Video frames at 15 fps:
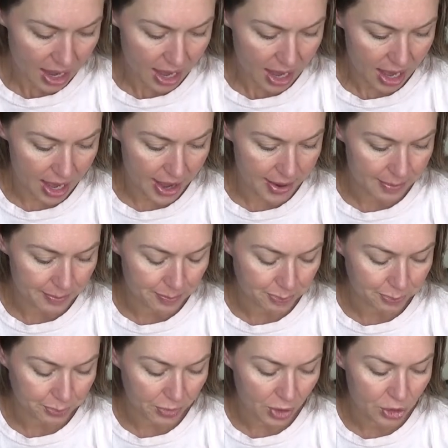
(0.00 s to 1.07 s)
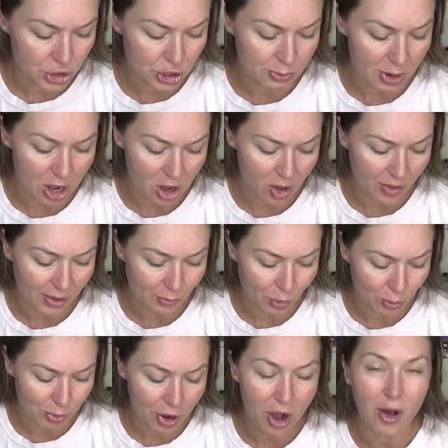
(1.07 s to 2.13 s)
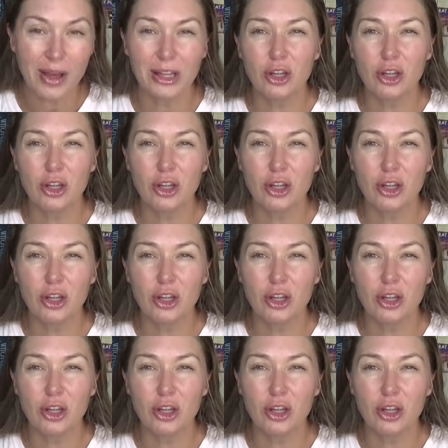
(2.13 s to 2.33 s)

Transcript: Um, Jamal and RuPaul,